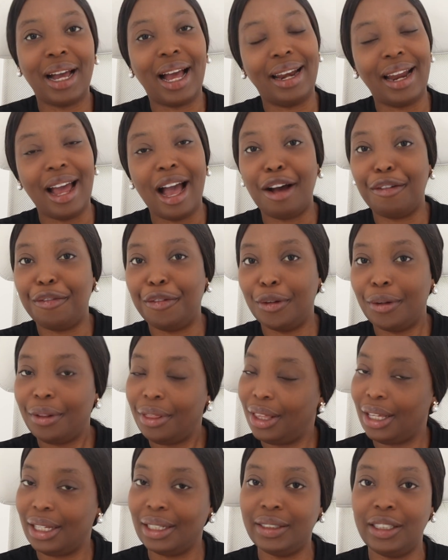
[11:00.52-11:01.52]
can I
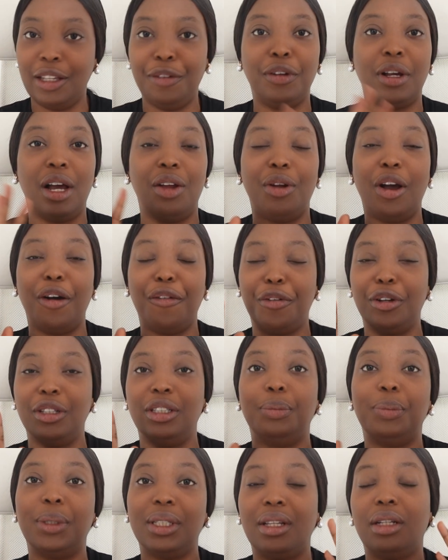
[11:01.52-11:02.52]
afford this? If you cannot afford
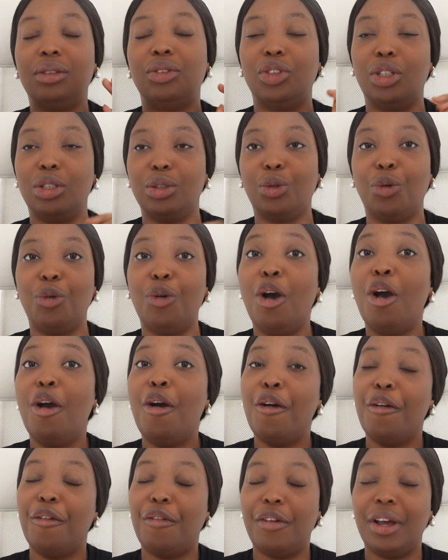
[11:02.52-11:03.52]
it, better to just go
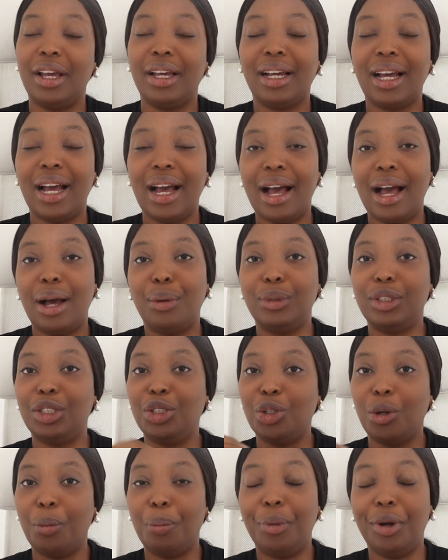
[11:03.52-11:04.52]
for a car within
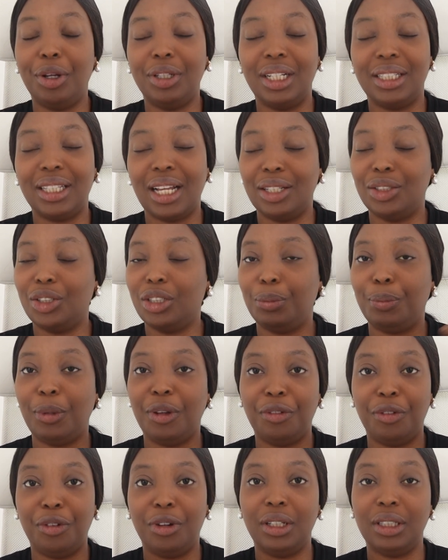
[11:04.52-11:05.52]
your budget and just pay
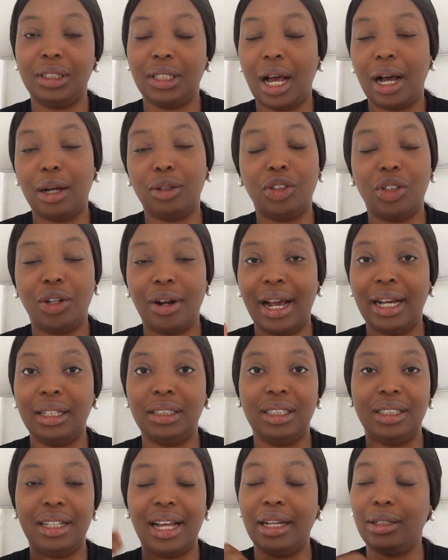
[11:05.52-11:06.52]
for it outright.
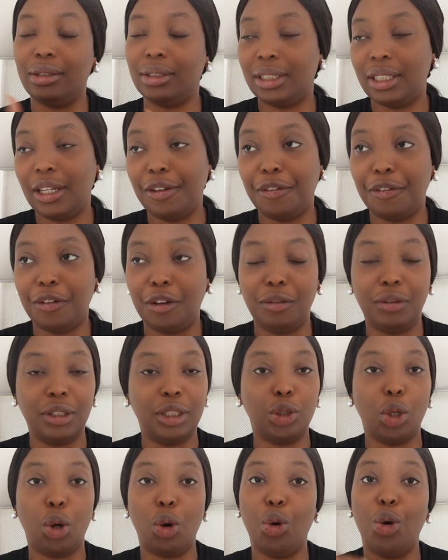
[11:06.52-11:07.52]
Either you save for
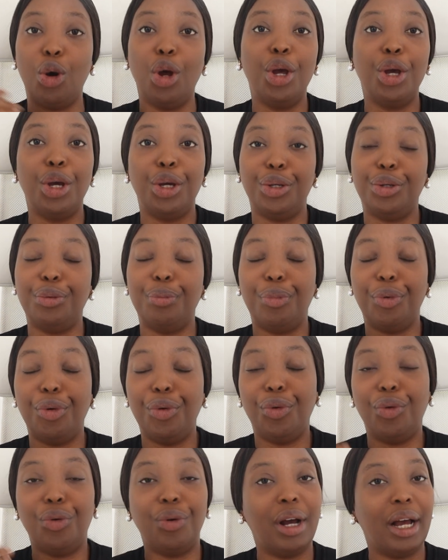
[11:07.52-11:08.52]
it or you
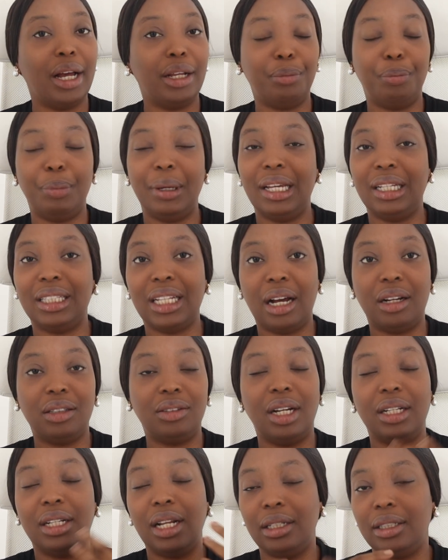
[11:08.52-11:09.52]
borrow and pay it
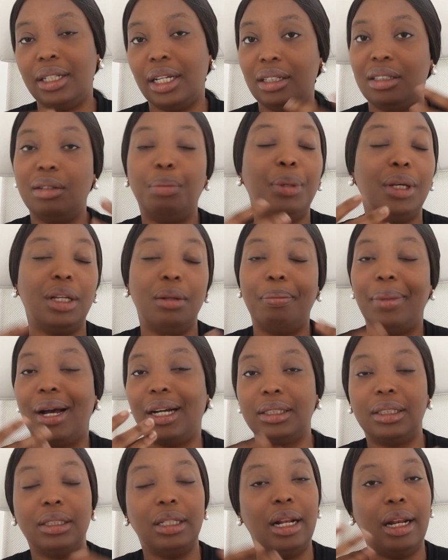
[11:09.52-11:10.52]
outright and then you pay it
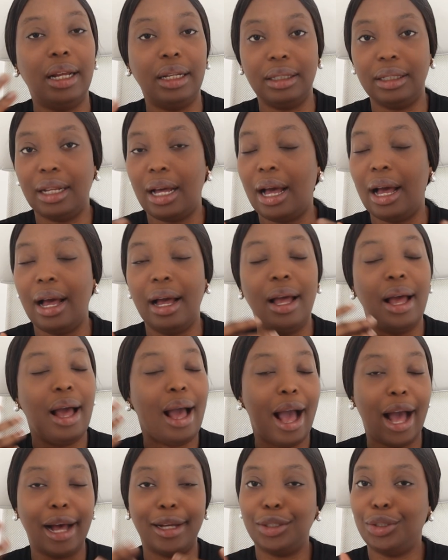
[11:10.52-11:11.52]
back to the lender
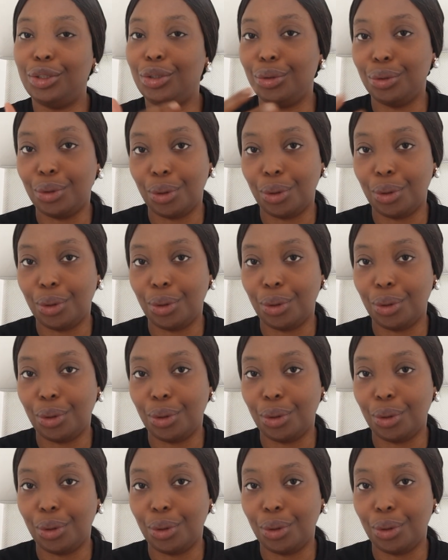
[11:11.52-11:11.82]
as you